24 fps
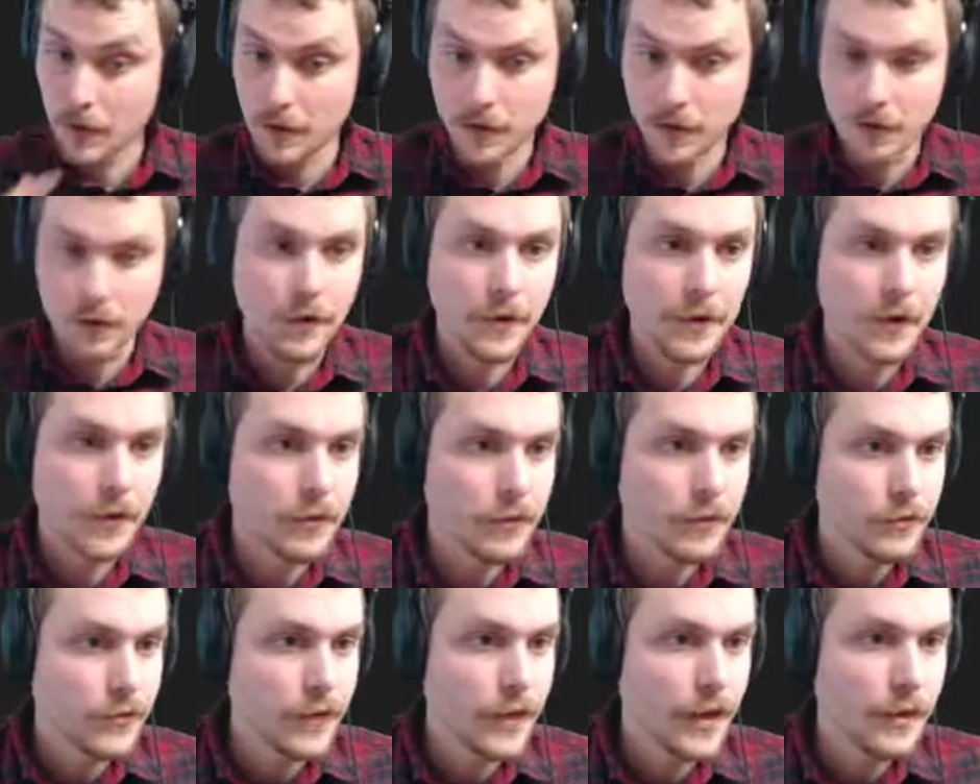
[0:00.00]
There we go.
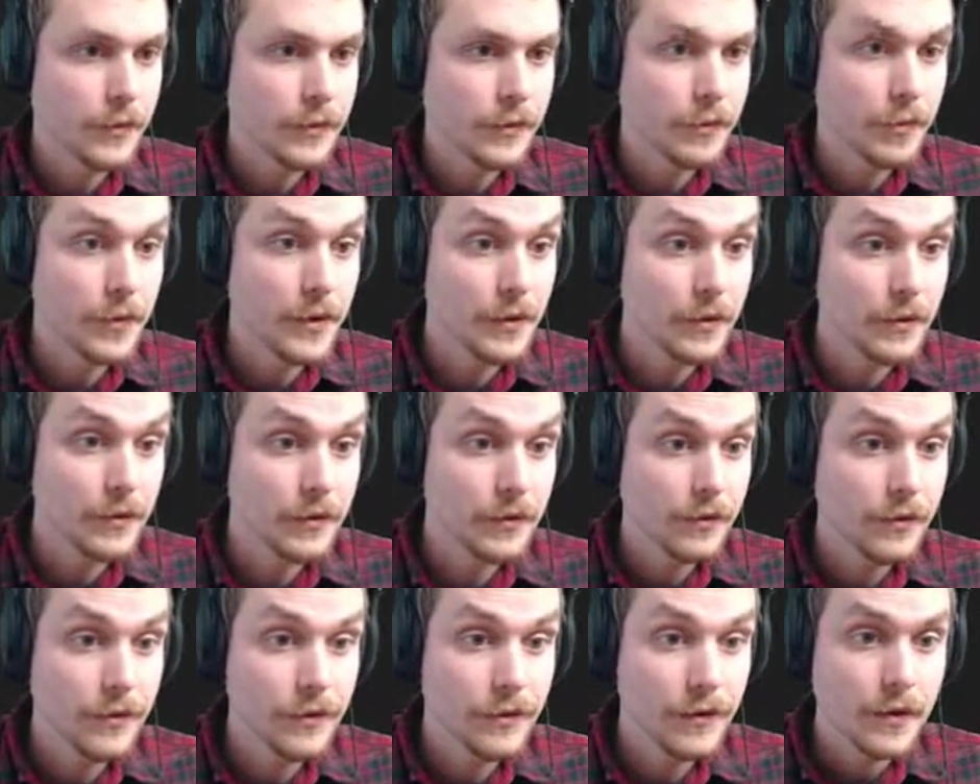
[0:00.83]
So now it's
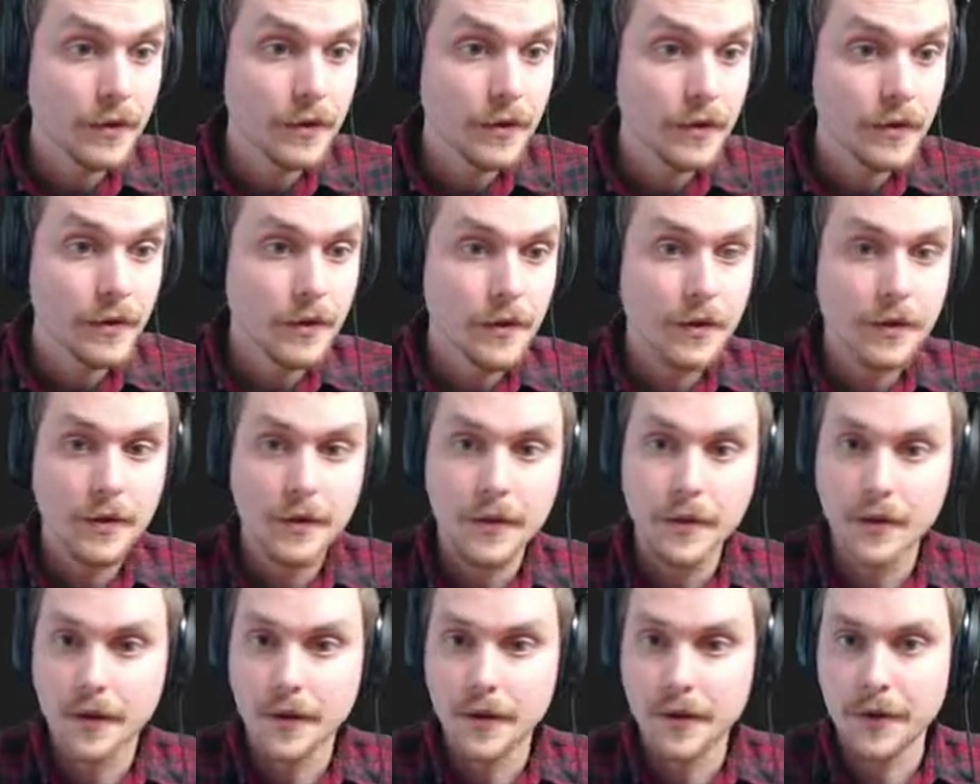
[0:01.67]
built.
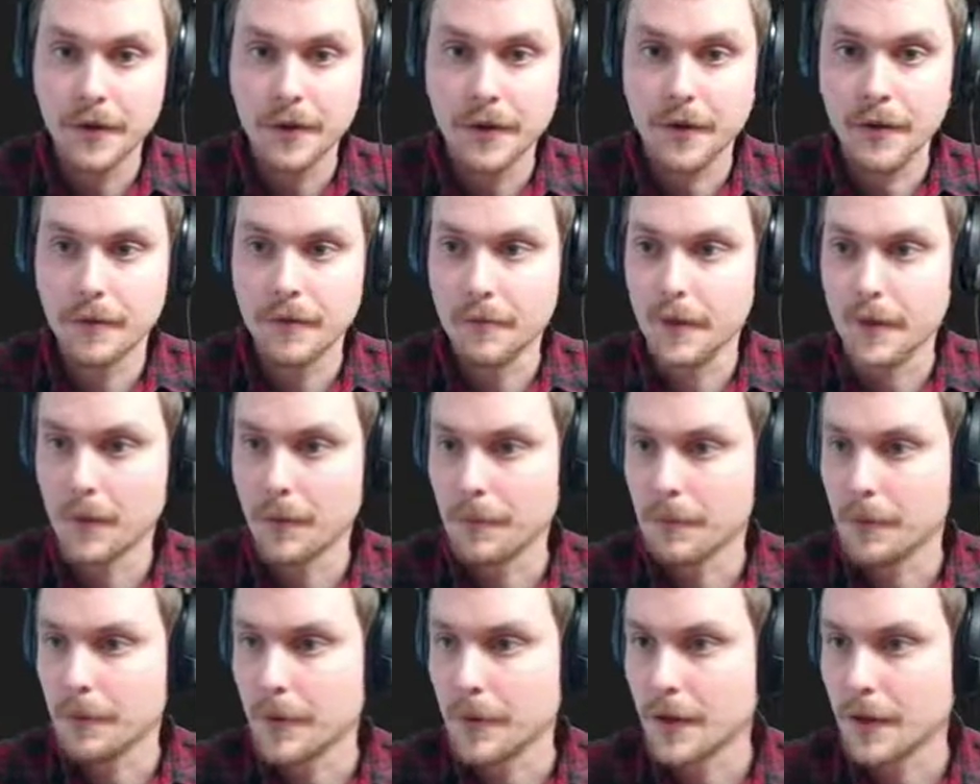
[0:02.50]
Uh,
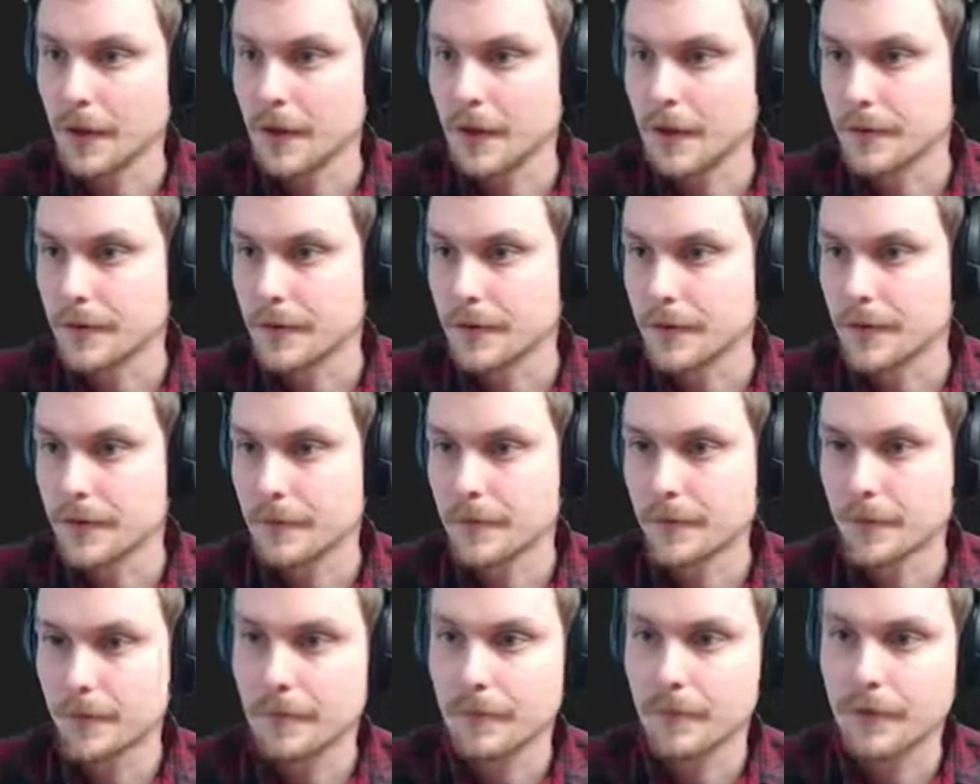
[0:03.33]
oh, and
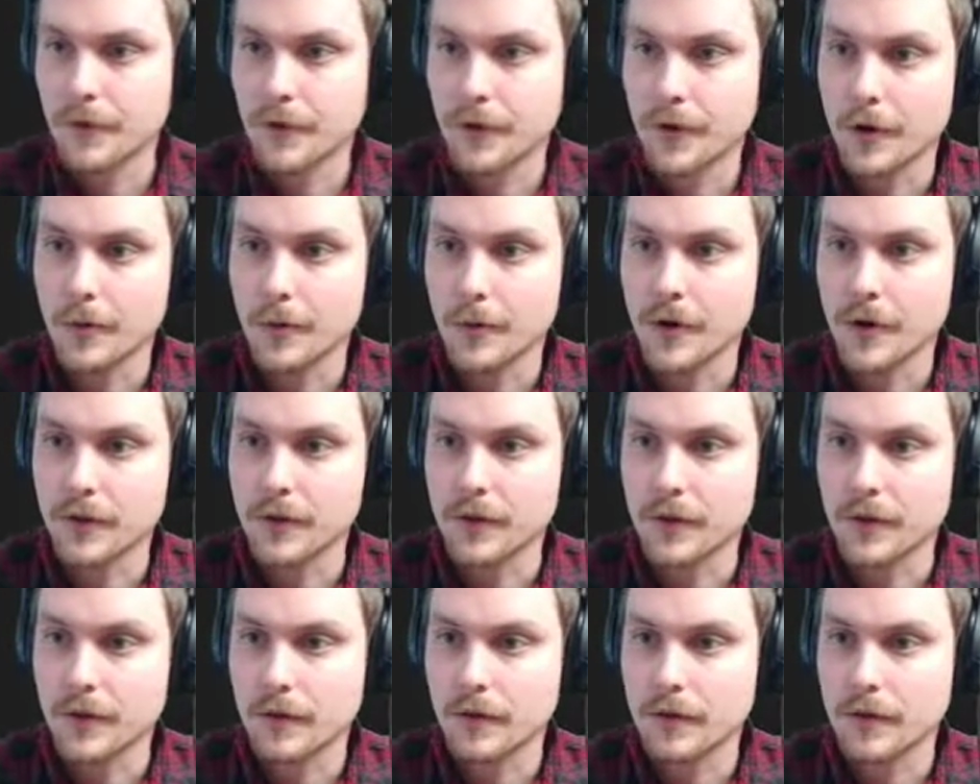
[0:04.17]
sorry,
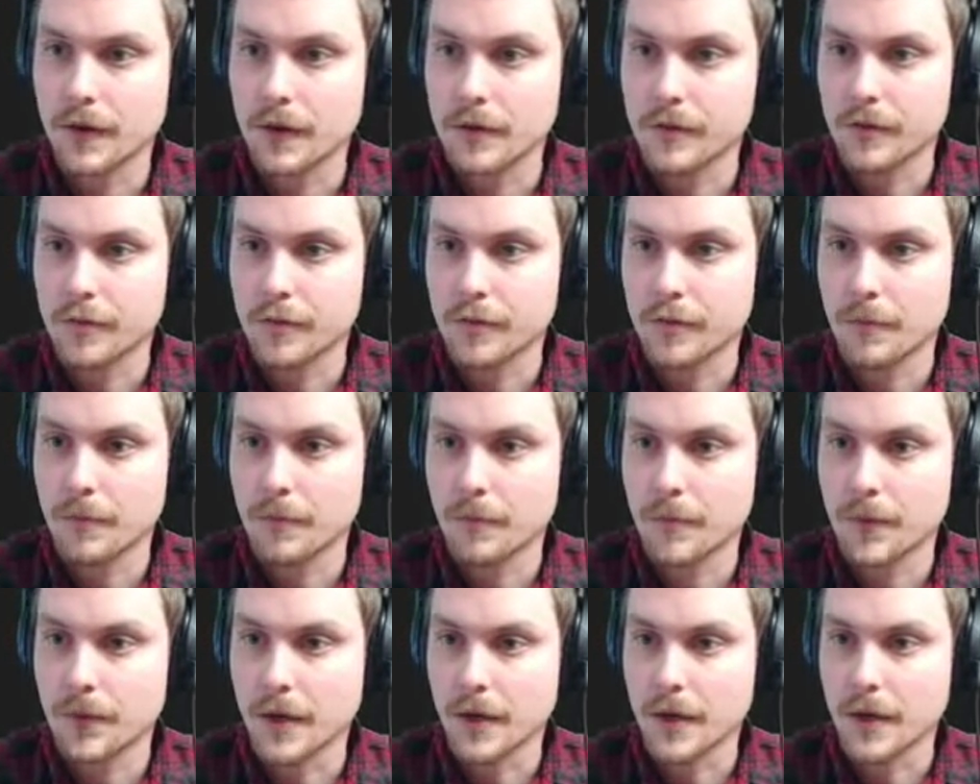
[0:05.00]
PSKit has a
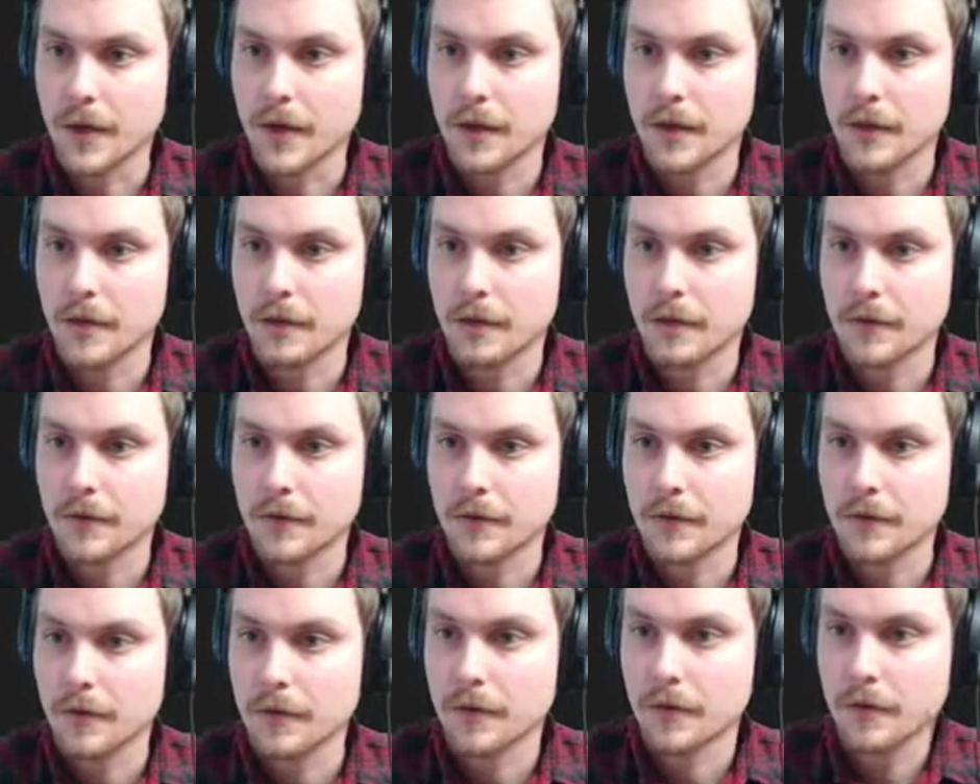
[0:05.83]
bug in it.
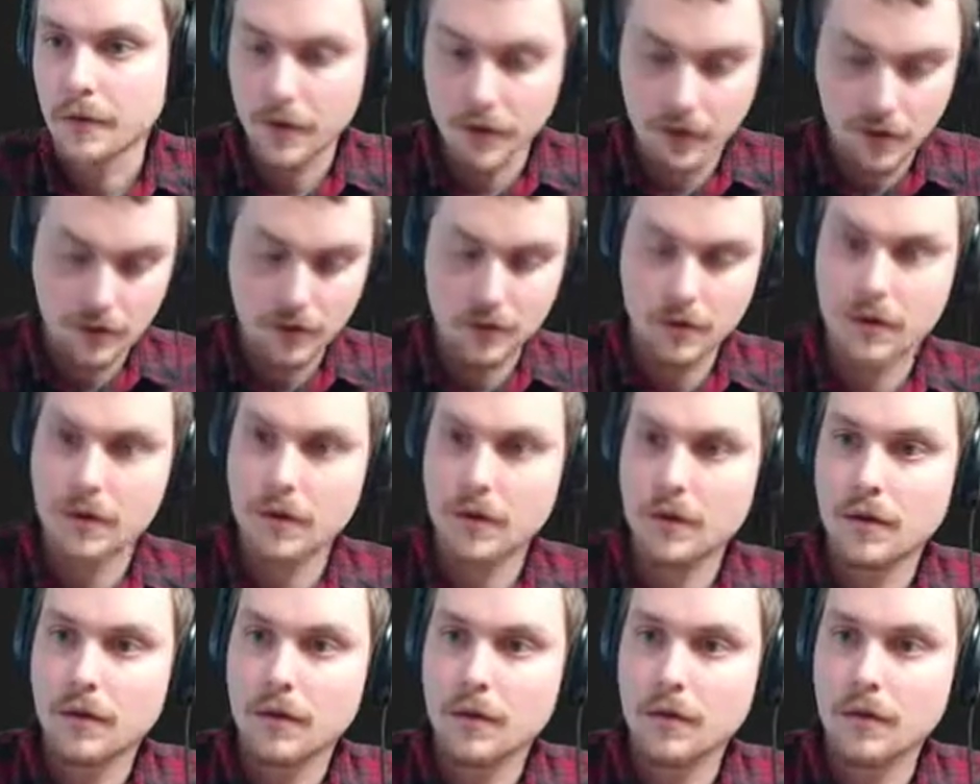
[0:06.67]
It
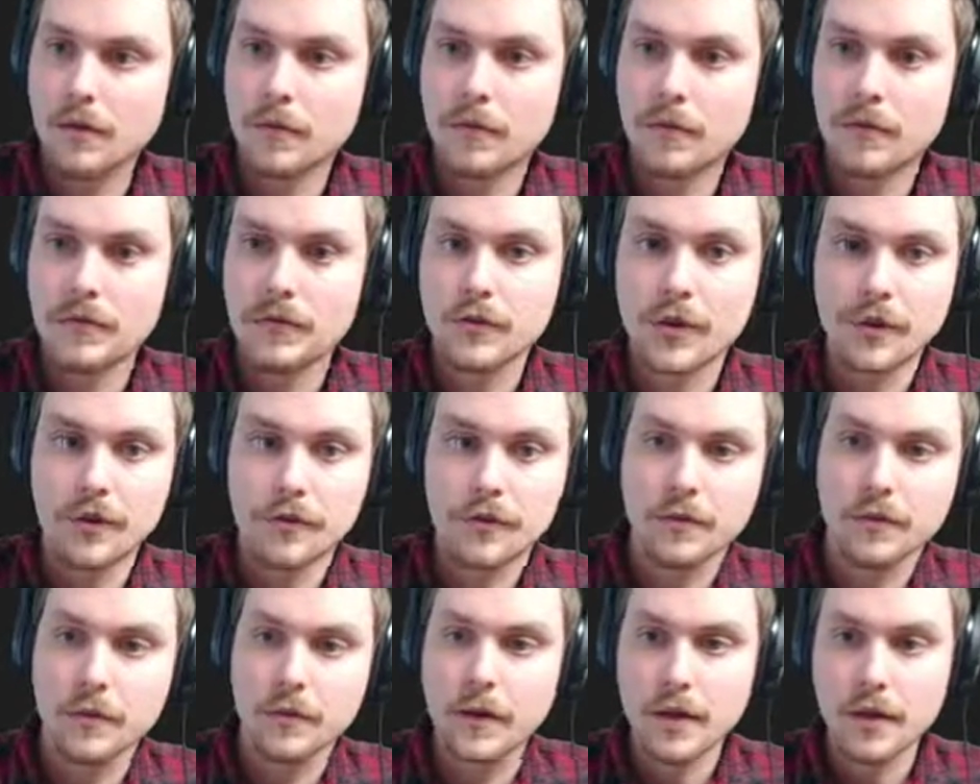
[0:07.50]

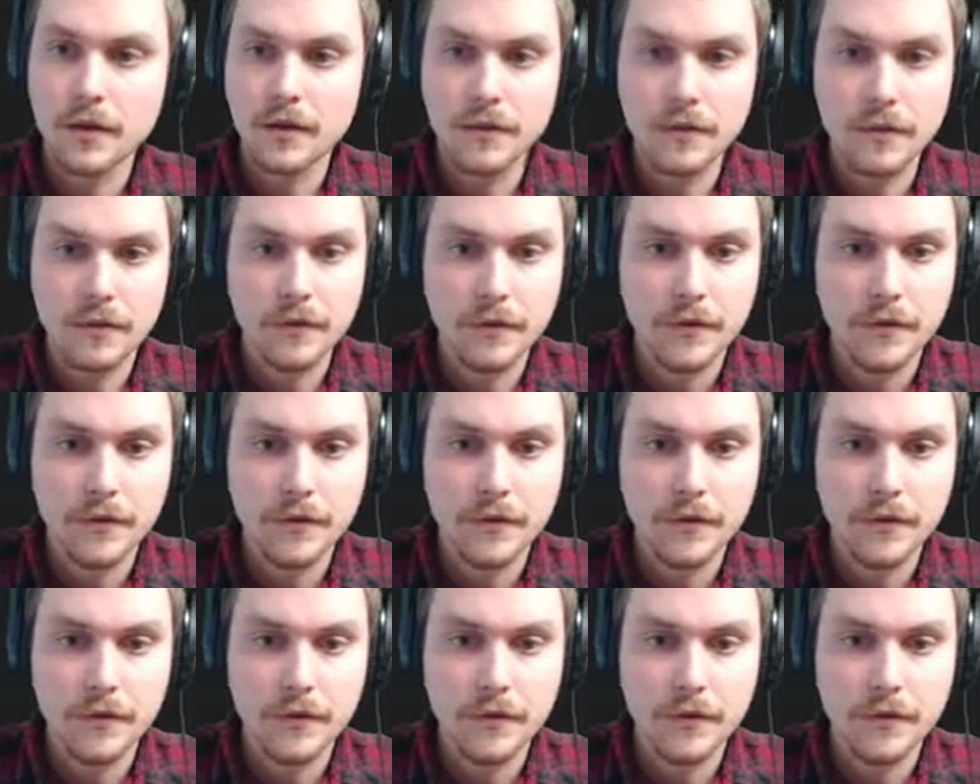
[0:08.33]
changes that.